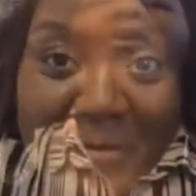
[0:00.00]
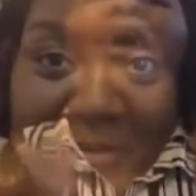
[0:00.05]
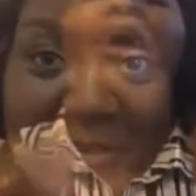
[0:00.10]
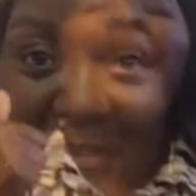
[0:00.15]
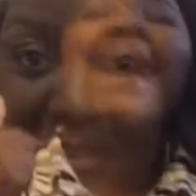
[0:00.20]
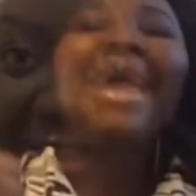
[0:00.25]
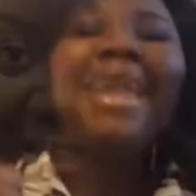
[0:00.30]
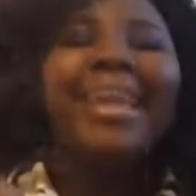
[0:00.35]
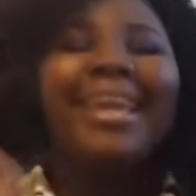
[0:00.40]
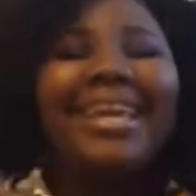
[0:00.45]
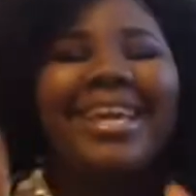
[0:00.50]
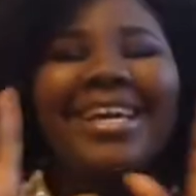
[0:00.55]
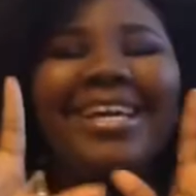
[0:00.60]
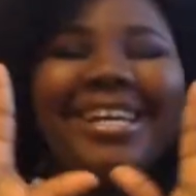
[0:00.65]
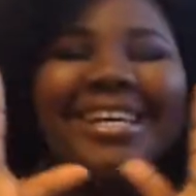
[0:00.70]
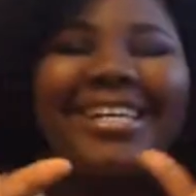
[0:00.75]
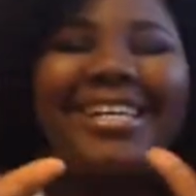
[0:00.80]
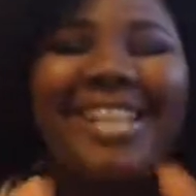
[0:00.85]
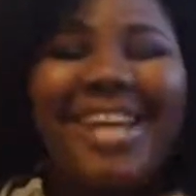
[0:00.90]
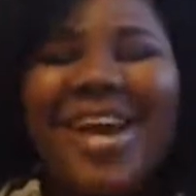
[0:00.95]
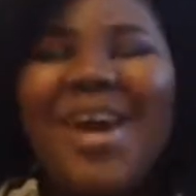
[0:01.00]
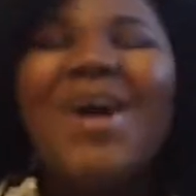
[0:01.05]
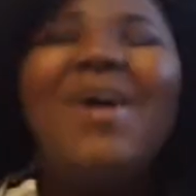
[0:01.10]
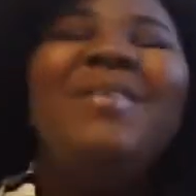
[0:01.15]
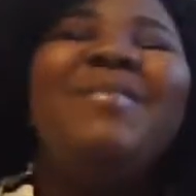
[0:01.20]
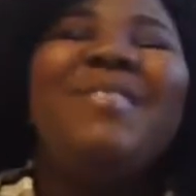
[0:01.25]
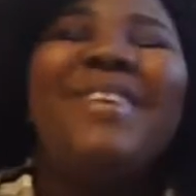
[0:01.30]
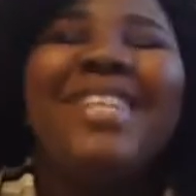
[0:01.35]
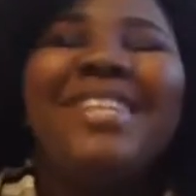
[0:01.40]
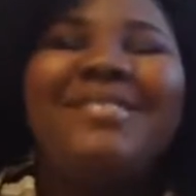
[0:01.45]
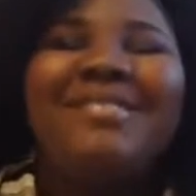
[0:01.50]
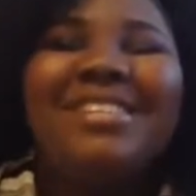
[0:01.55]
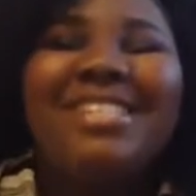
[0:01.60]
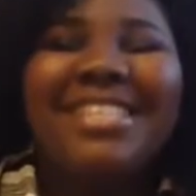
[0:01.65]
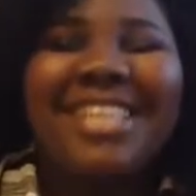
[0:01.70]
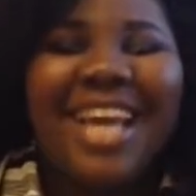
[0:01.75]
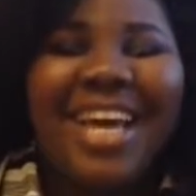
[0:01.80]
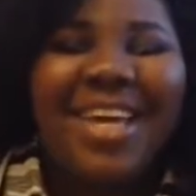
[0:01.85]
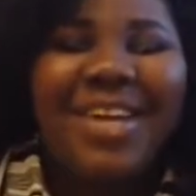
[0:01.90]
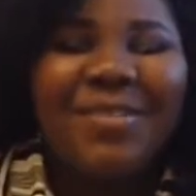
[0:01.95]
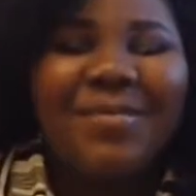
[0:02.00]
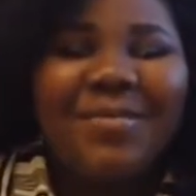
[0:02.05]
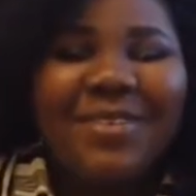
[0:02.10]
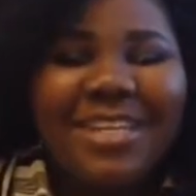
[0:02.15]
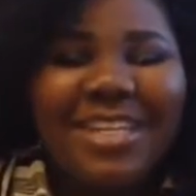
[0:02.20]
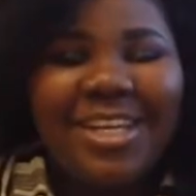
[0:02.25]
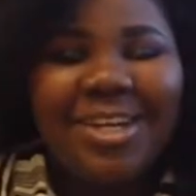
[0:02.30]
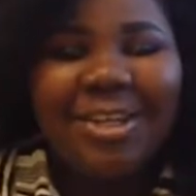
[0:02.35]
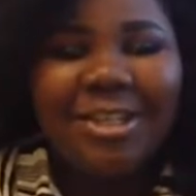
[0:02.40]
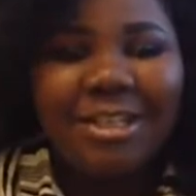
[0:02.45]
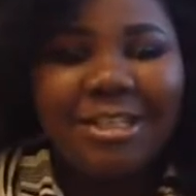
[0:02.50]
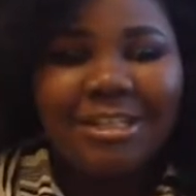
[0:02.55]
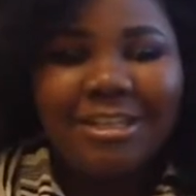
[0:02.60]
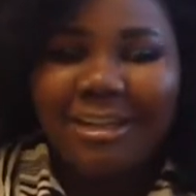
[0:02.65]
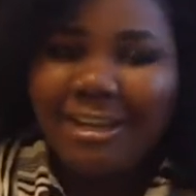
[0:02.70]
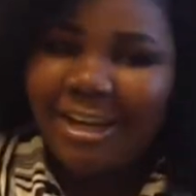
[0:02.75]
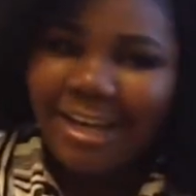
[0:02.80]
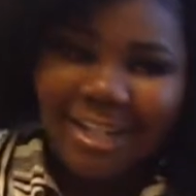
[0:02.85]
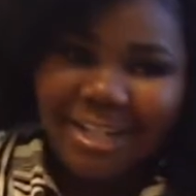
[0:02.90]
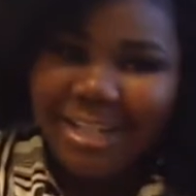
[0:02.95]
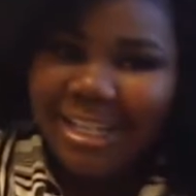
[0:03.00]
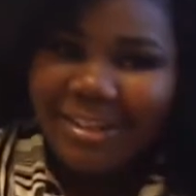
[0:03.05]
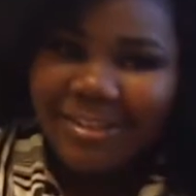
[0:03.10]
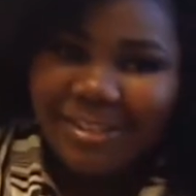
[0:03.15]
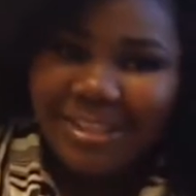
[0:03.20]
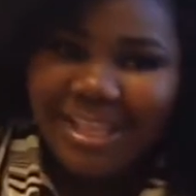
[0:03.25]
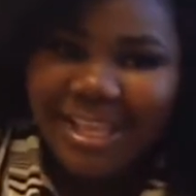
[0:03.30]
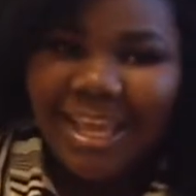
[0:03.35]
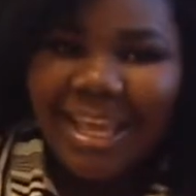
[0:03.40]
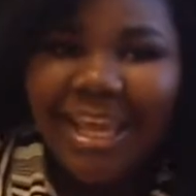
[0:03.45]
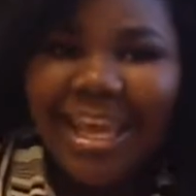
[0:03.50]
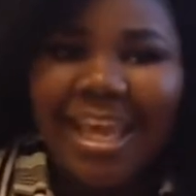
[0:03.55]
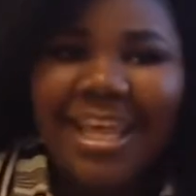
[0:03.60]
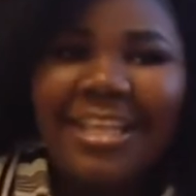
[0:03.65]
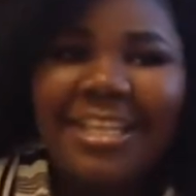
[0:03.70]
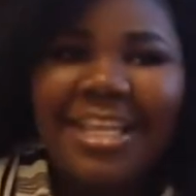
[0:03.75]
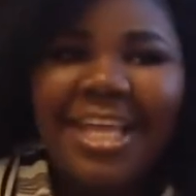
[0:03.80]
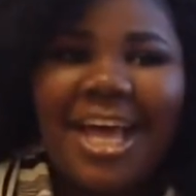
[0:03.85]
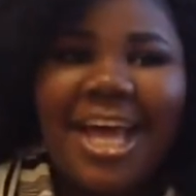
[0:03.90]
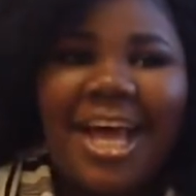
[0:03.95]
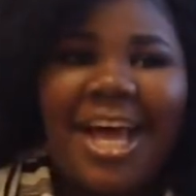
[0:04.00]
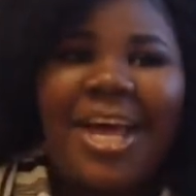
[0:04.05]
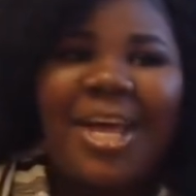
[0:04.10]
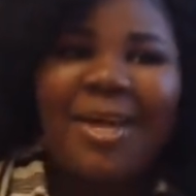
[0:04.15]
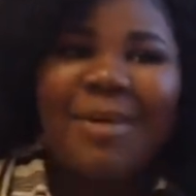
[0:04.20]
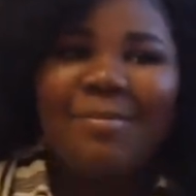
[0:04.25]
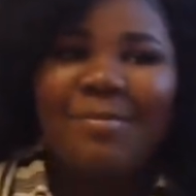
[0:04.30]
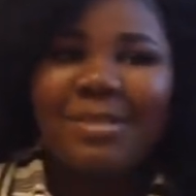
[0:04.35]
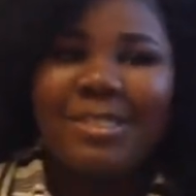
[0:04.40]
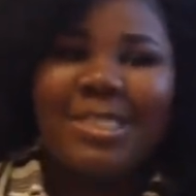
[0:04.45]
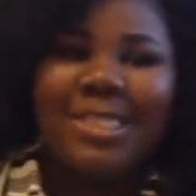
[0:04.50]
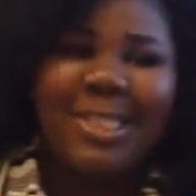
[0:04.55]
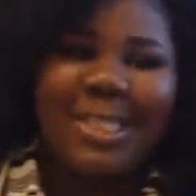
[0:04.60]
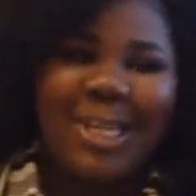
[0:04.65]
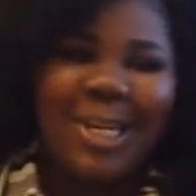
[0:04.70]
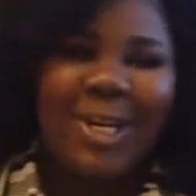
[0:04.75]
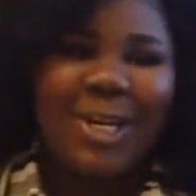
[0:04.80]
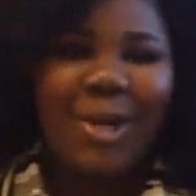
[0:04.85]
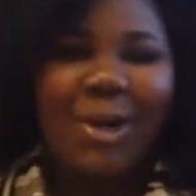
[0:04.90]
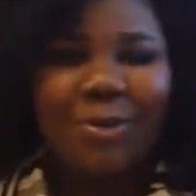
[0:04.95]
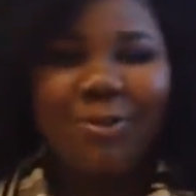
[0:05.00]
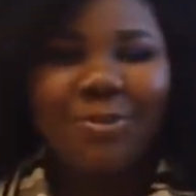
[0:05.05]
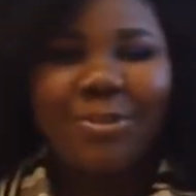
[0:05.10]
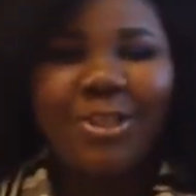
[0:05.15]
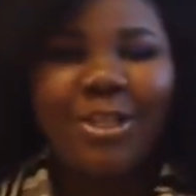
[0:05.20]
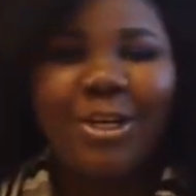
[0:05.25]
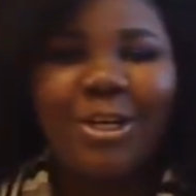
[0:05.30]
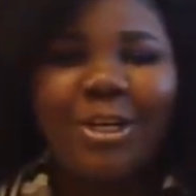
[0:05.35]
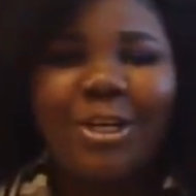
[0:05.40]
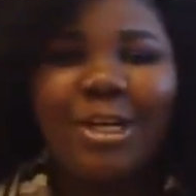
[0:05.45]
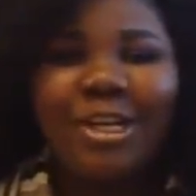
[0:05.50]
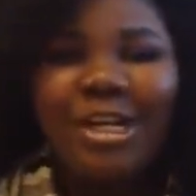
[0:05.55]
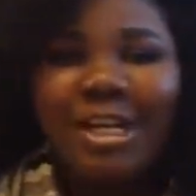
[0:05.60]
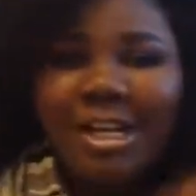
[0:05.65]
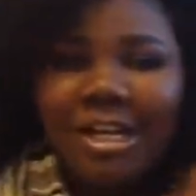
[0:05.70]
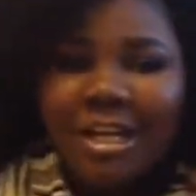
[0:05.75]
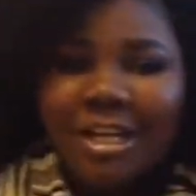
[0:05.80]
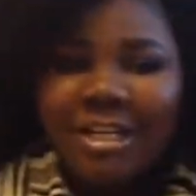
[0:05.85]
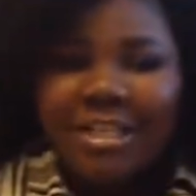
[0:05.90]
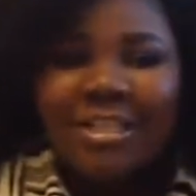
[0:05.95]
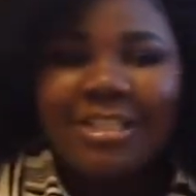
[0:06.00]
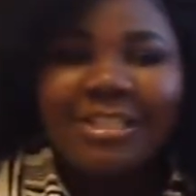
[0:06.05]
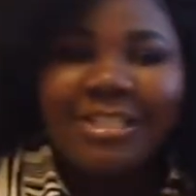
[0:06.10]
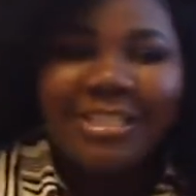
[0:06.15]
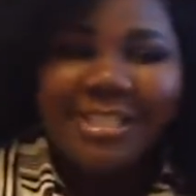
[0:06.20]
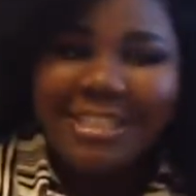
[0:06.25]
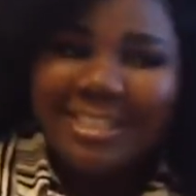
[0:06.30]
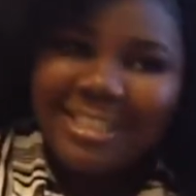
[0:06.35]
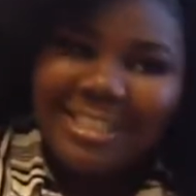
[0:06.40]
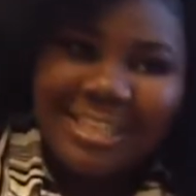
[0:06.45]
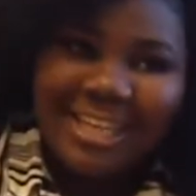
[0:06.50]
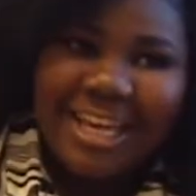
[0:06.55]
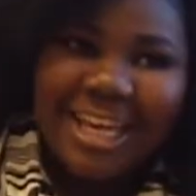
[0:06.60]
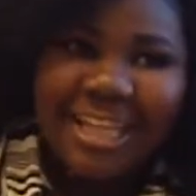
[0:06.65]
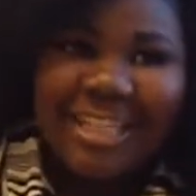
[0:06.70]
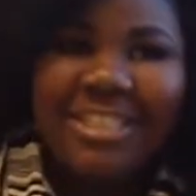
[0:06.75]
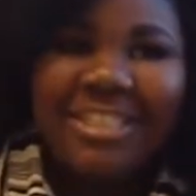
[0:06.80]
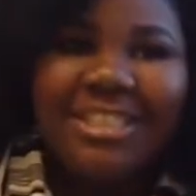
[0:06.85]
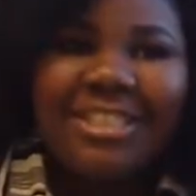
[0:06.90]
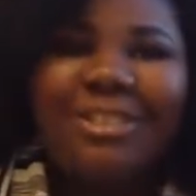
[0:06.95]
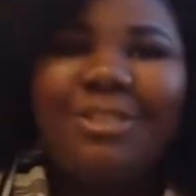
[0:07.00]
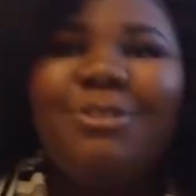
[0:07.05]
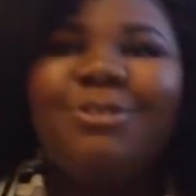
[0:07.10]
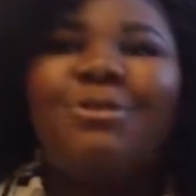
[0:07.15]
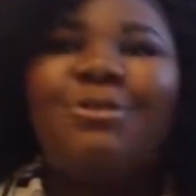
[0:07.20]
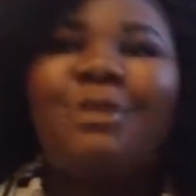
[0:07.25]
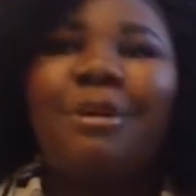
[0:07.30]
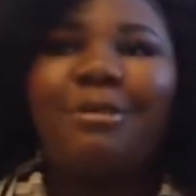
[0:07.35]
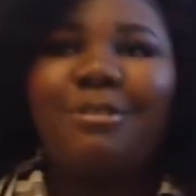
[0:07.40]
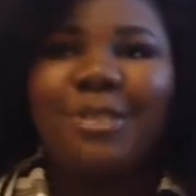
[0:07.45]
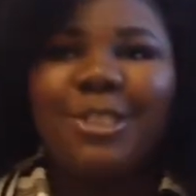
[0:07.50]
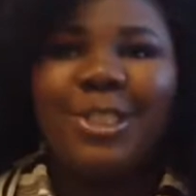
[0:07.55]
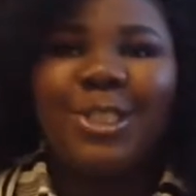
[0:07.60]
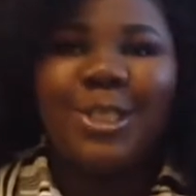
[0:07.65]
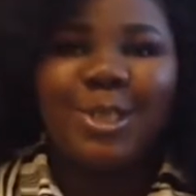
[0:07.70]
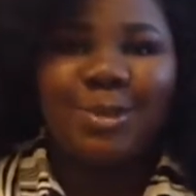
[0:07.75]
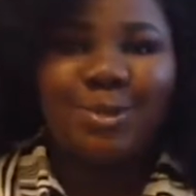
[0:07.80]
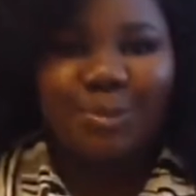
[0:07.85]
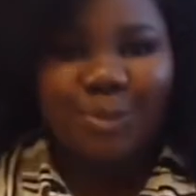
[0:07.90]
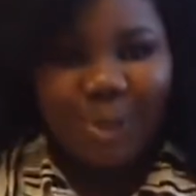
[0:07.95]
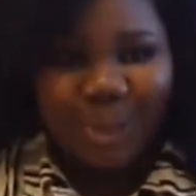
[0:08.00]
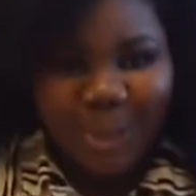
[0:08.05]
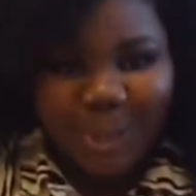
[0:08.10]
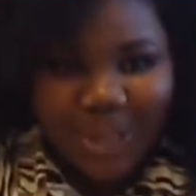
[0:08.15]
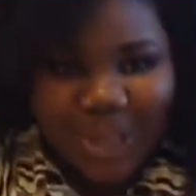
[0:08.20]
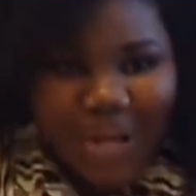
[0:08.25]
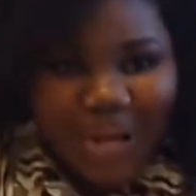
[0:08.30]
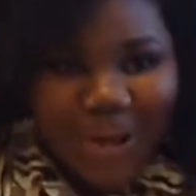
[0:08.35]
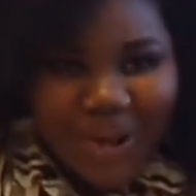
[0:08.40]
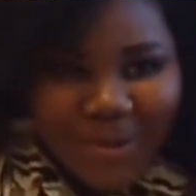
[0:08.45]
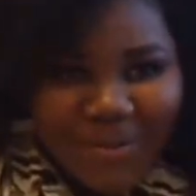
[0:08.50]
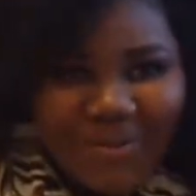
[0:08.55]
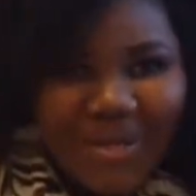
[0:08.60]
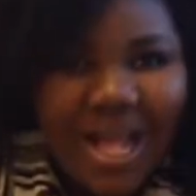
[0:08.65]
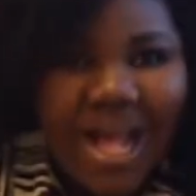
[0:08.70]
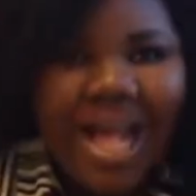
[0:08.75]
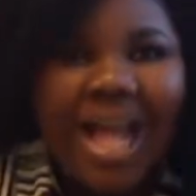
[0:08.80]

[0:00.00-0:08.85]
Hi, my name is Ayomi Deogunkalawale, and I am a student of the CCSF Foundations program.